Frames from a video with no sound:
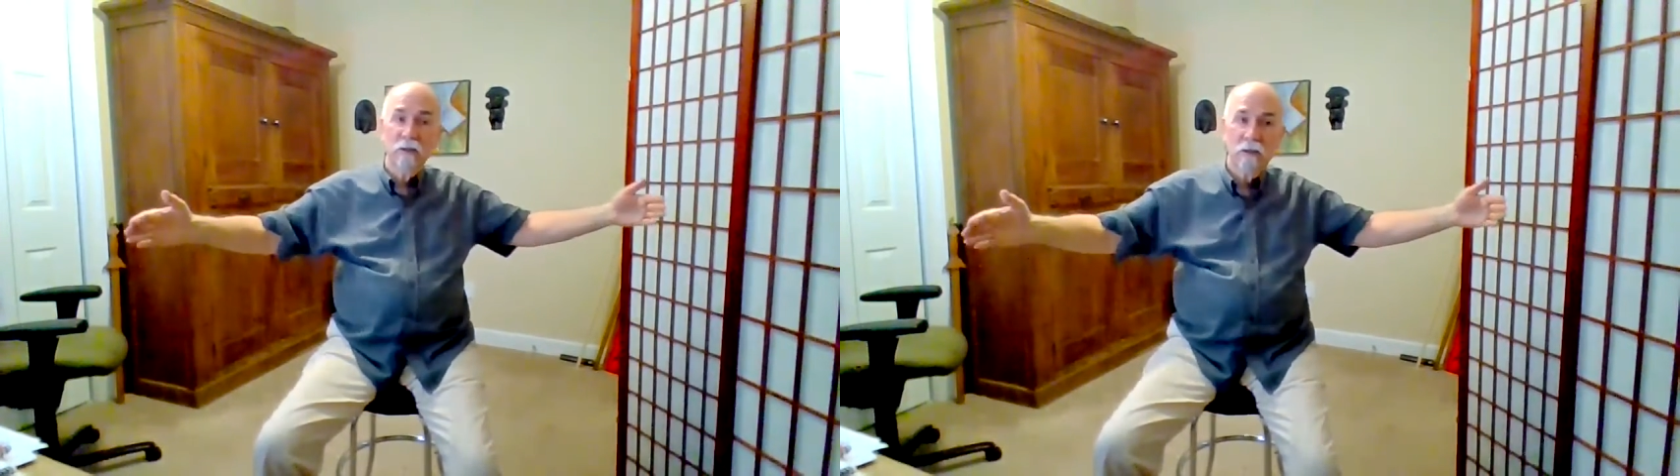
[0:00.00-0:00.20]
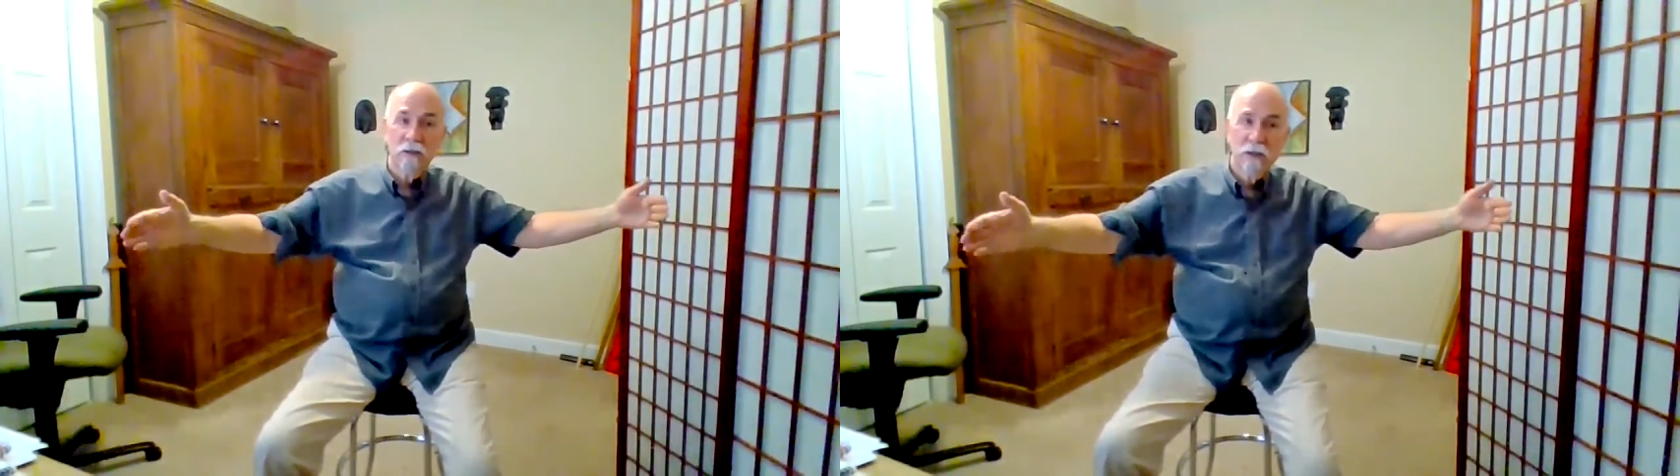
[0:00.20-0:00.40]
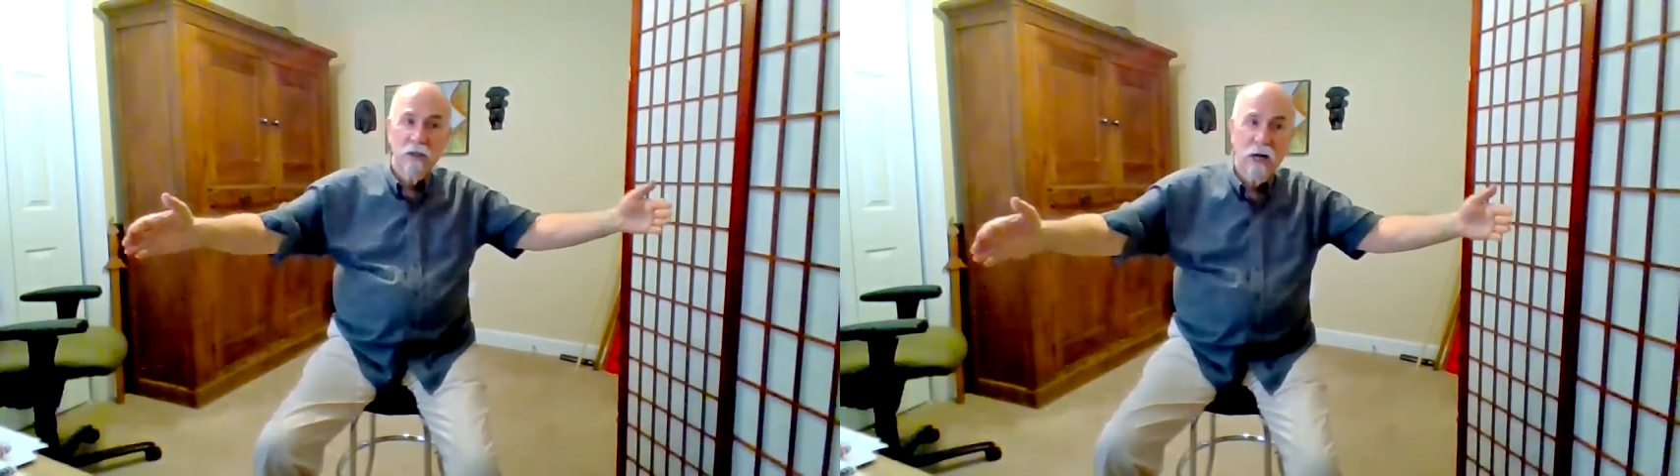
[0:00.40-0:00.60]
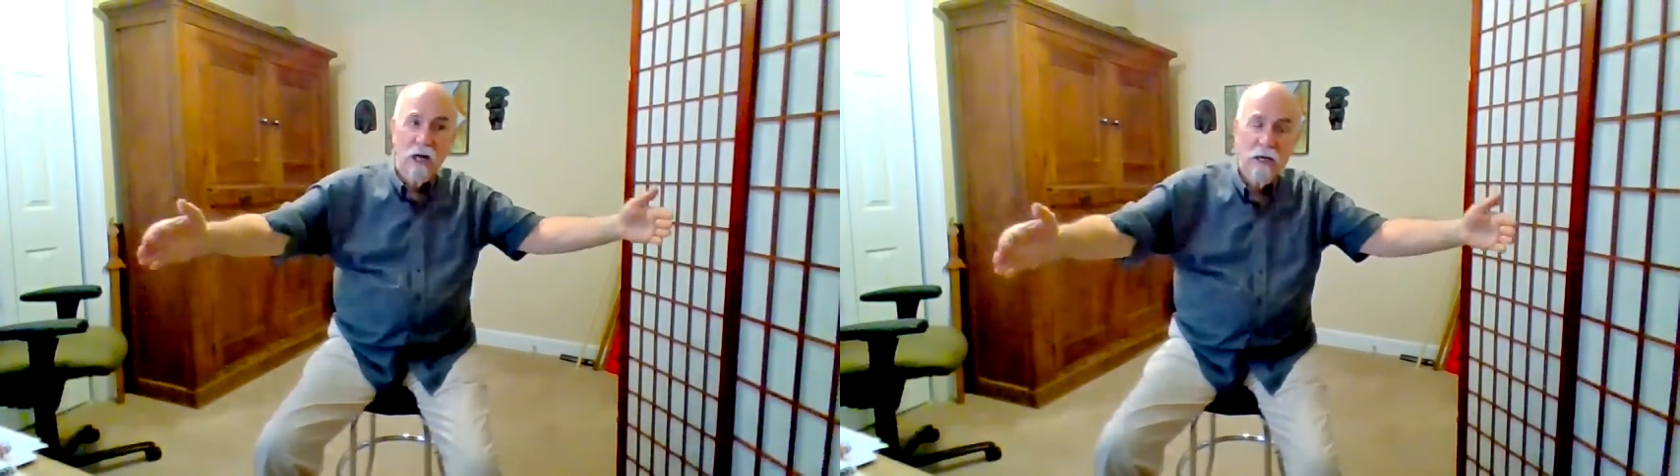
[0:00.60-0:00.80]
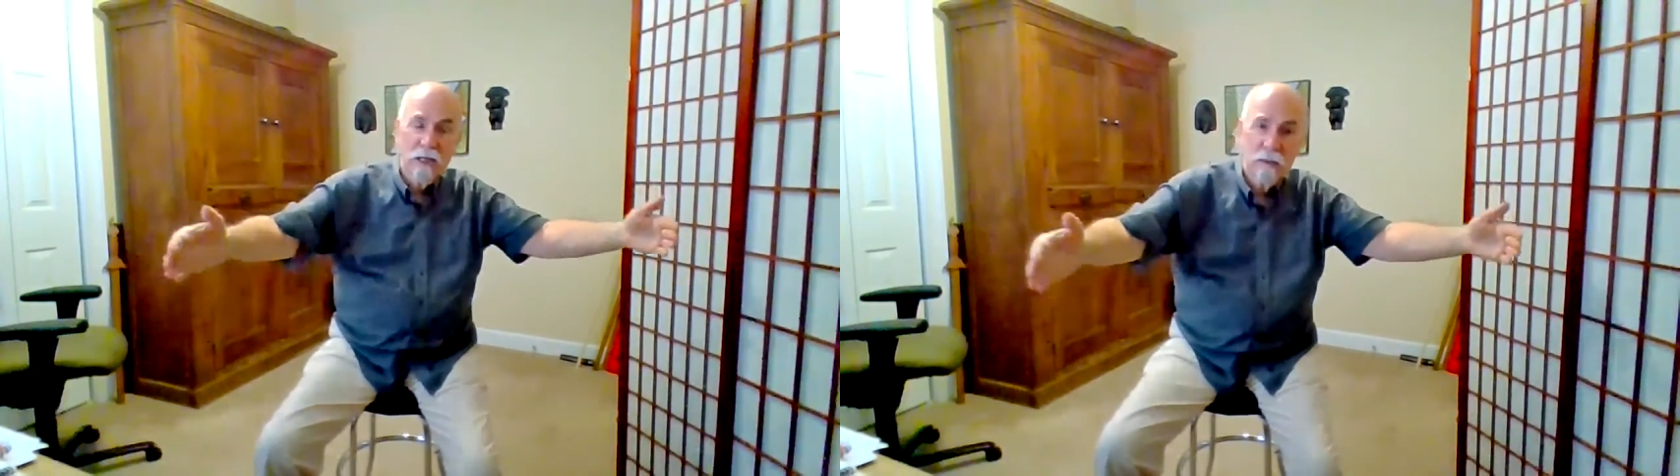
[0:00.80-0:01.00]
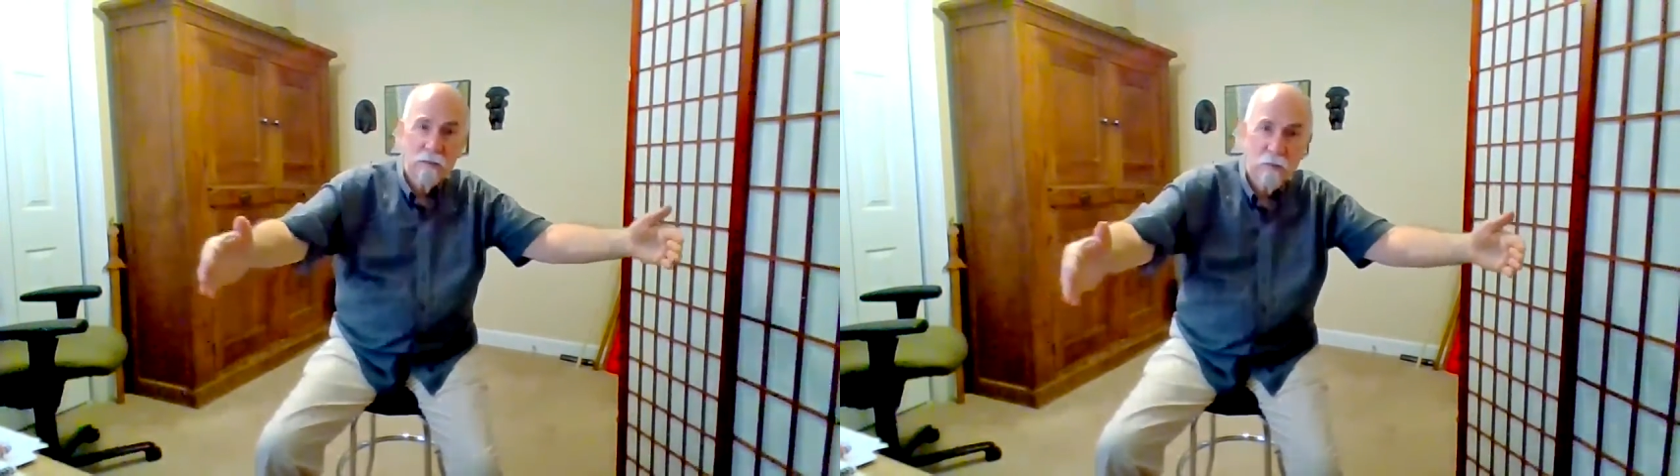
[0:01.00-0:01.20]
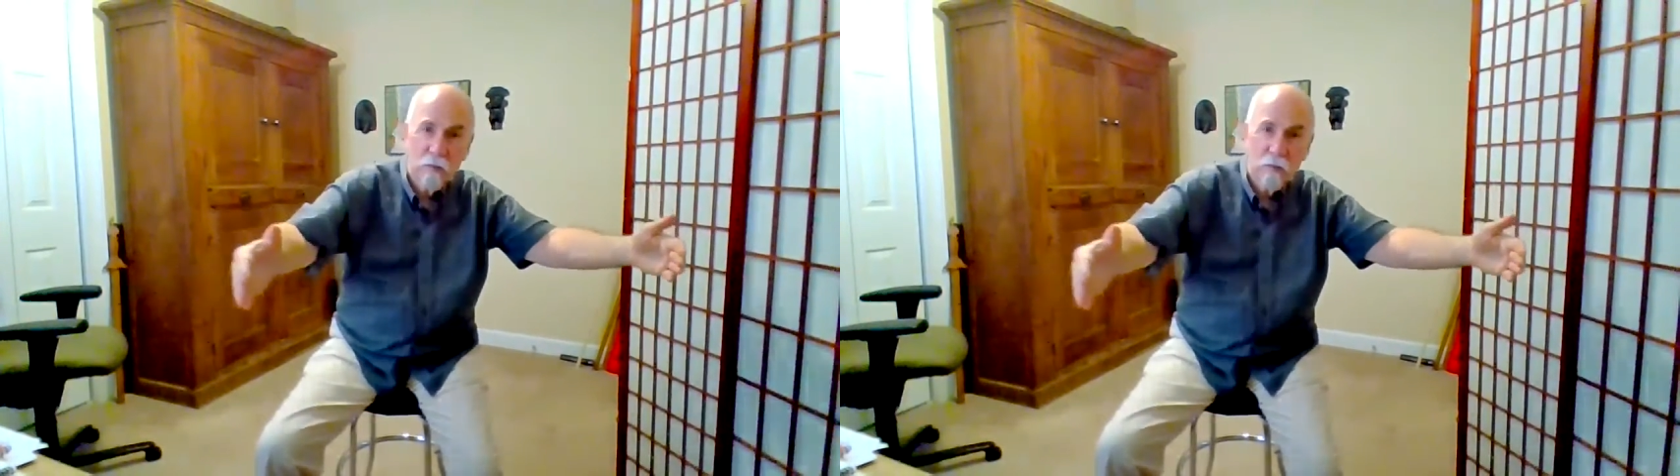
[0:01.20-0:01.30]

look at the sky,